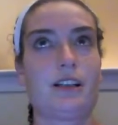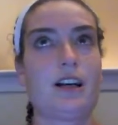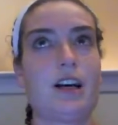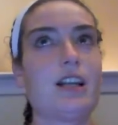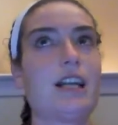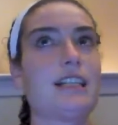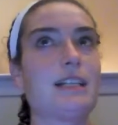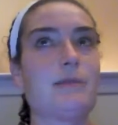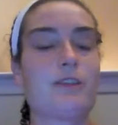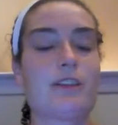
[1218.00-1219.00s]
a lot of
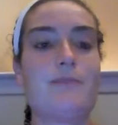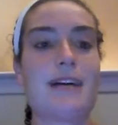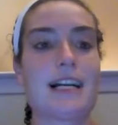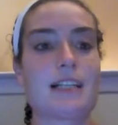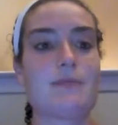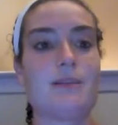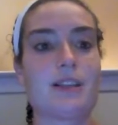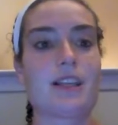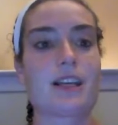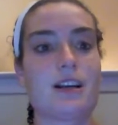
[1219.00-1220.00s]
times people have come back to me and
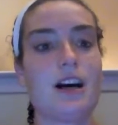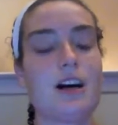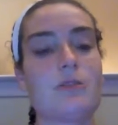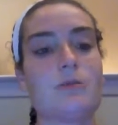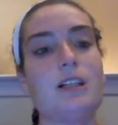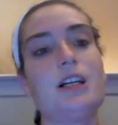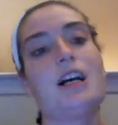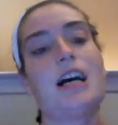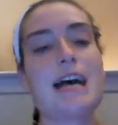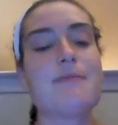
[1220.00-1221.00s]
been like, oh,
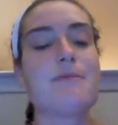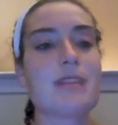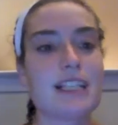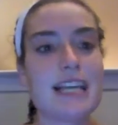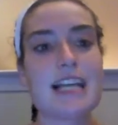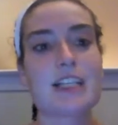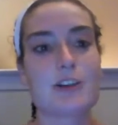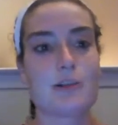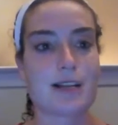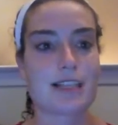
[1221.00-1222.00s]
I've been meaning to ask
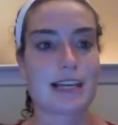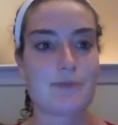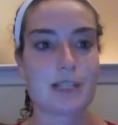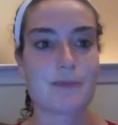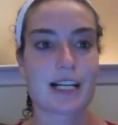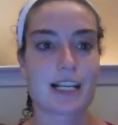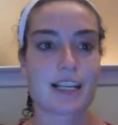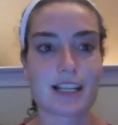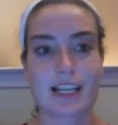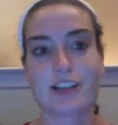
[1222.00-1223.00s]
you about that Beachbody
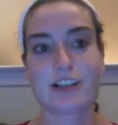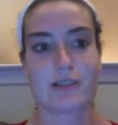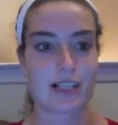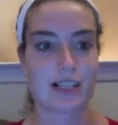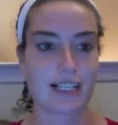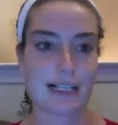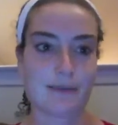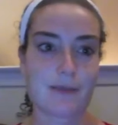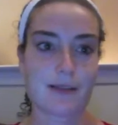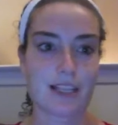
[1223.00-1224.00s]
thing that you're doing. Like, tell
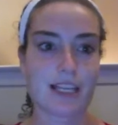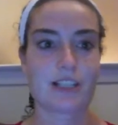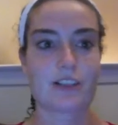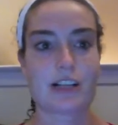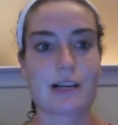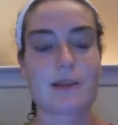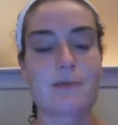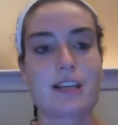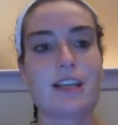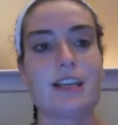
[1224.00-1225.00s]
me about this or tell me
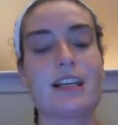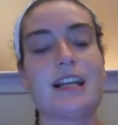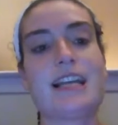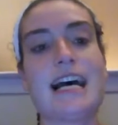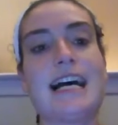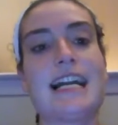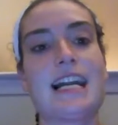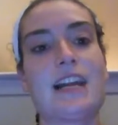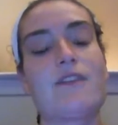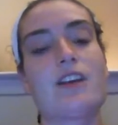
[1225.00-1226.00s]
about that.
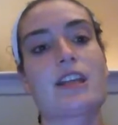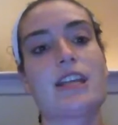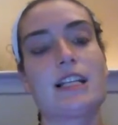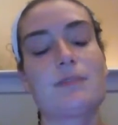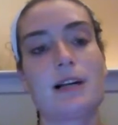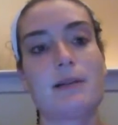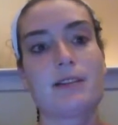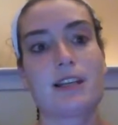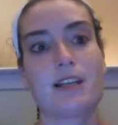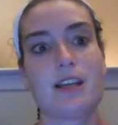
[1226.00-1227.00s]
And I feel like that's
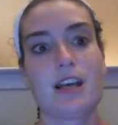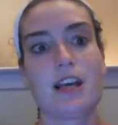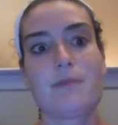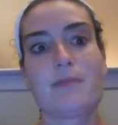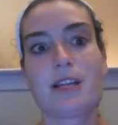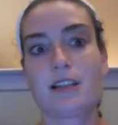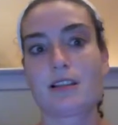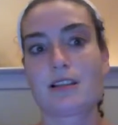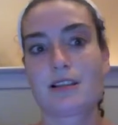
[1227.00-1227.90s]
probably been,